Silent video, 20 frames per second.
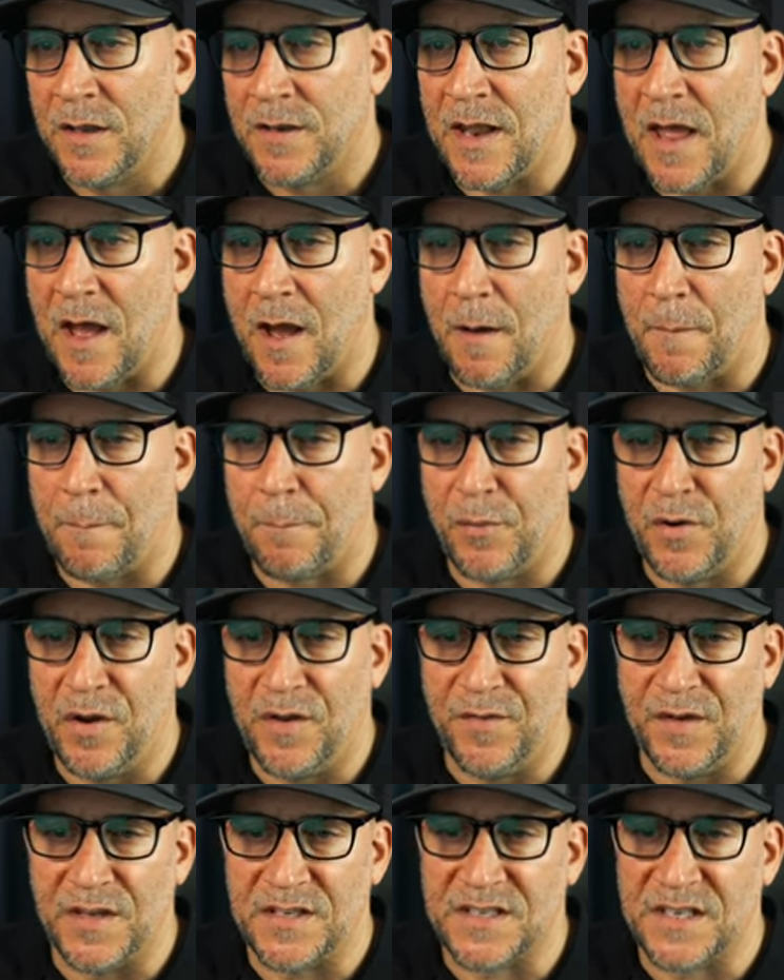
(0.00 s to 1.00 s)
Now,
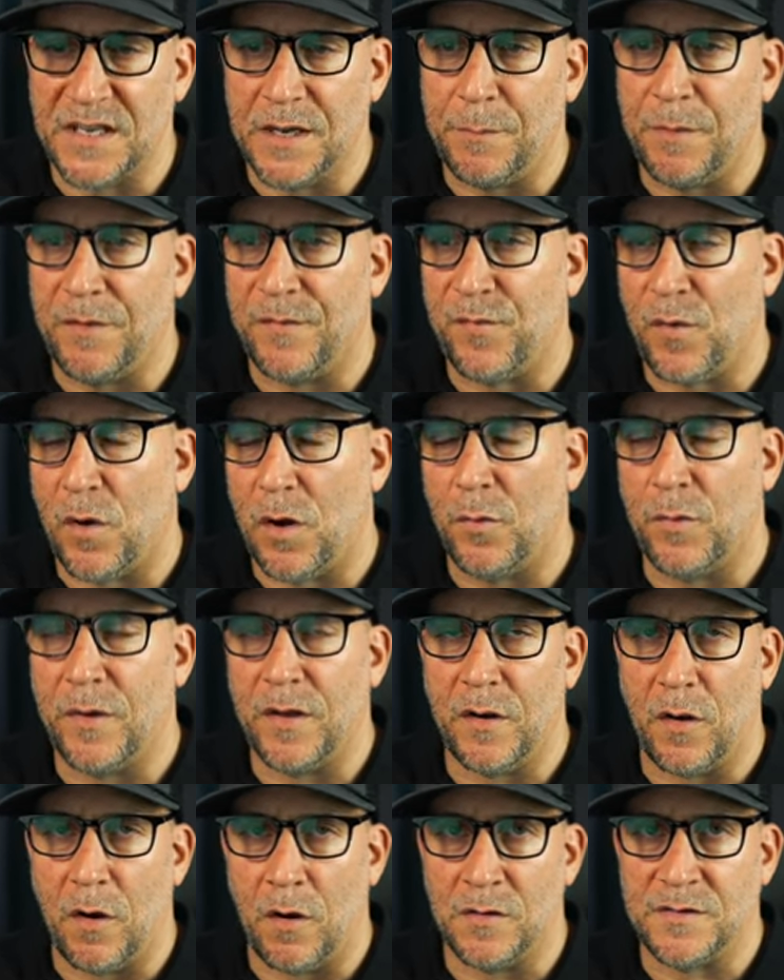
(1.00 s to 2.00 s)
previously before,
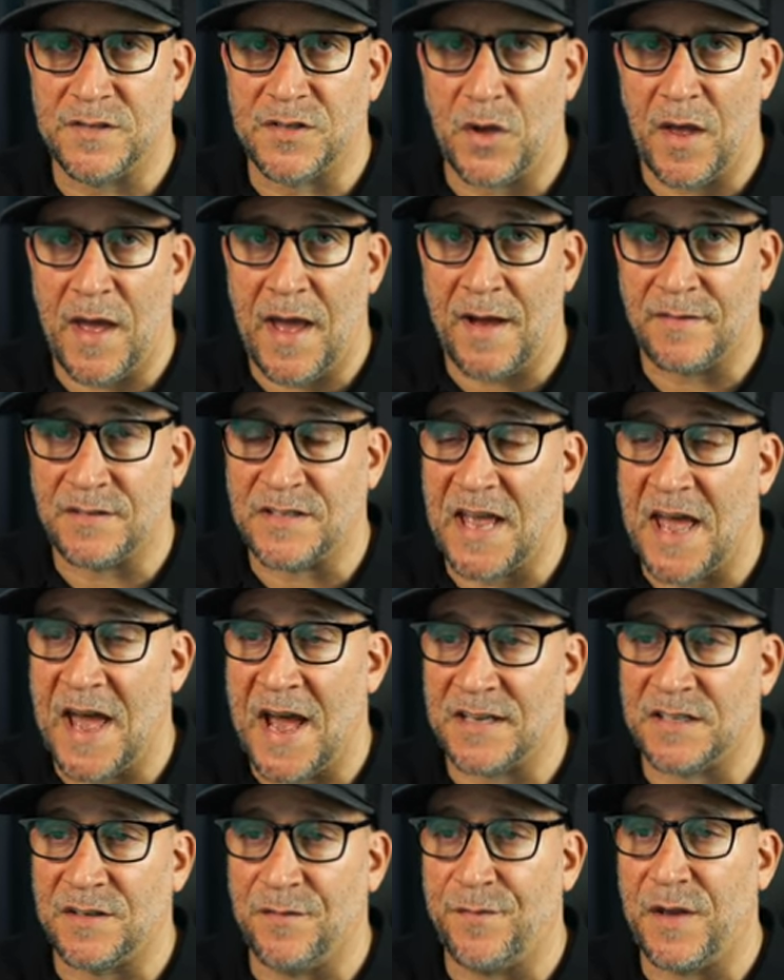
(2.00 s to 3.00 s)
we'd also have to
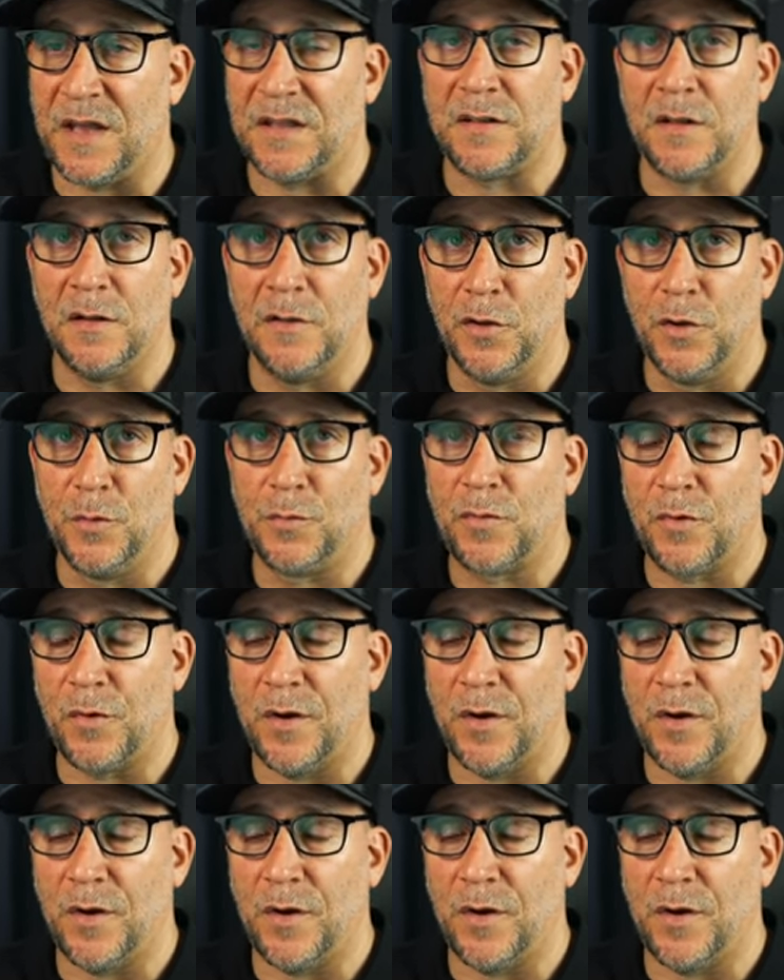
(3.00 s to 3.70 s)
activate the loop